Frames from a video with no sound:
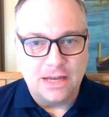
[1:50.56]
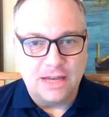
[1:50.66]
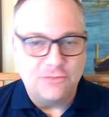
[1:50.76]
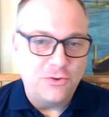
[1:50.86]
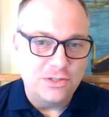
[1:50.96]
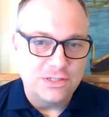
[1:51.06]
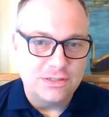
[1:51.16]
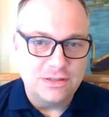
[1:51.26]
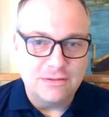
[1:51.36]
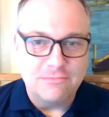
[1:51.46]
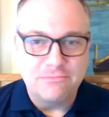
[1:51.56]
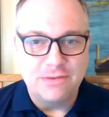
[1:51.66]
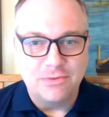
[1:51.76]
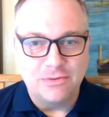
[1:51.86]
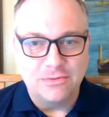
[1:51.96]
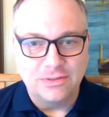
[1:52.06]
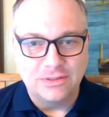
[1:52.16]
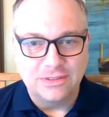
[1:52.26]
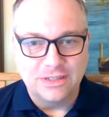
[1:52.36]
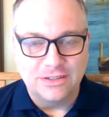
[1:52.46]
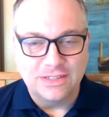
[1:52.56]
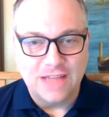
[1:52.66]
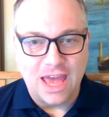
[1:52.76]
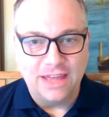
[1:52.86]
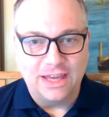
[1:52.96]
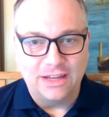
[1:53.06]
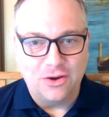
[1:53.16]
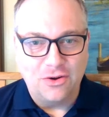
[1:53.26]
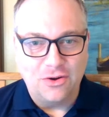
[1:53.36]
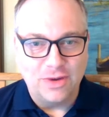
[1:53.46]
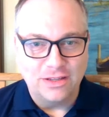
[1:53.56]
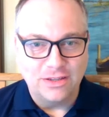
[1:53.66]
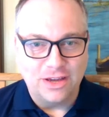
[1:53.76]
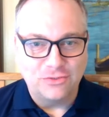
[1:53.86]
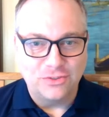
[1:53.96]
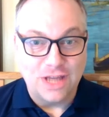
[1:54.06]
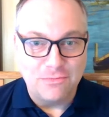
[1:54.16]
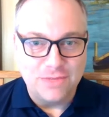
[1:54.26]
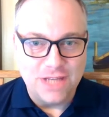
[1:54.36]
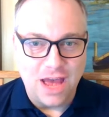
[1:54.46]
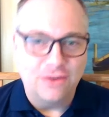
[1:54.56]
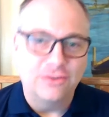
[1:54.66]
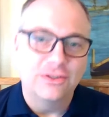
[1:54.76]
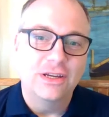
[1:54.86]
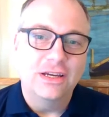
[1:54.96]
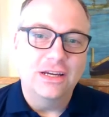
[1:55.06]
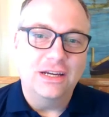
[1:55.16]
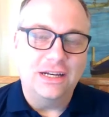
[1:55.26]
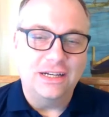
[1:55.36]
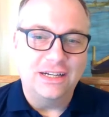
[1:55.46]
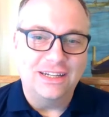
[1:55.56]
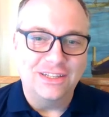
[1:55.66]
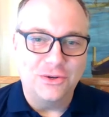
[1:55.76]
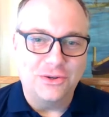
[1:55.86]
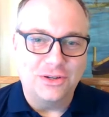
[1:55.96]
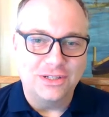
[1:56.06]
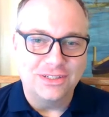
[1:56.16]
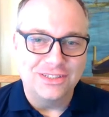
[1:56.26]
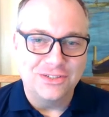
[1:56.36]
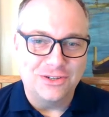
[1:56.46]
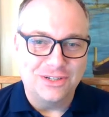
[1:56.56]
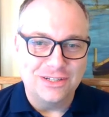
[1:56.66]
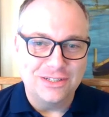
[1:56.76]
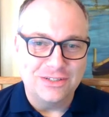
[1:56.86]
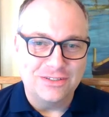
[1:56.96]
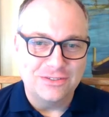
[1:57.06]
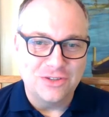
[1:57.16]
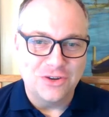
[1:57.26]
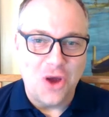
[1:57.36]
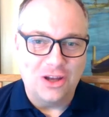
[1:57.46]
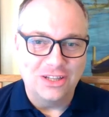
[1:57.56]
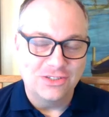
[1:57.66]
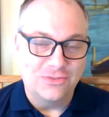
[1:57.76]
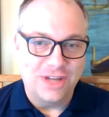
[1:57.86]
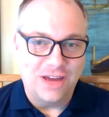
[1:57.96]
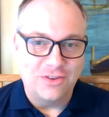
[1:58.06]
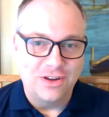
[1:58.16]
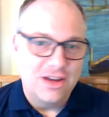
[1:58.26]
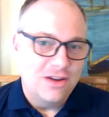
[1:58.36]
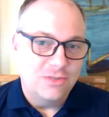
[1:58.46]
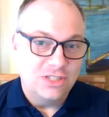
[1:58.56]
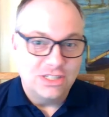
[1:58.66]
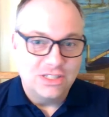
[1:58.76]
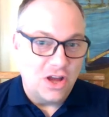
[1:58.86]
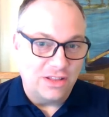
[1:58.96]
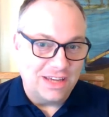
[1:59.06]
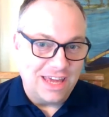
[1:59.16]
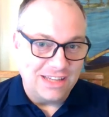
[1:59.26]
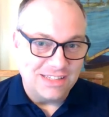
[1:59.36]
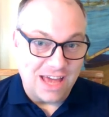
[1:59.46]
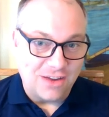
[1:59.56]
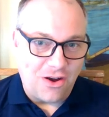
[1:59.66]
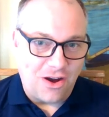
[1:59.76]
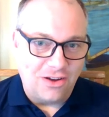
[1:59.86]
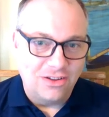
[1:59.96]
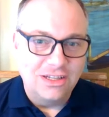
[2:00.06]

At first, people will, you know, say that, oh, well, you have to dumb down your knowledge or whatever, which is not the case at all.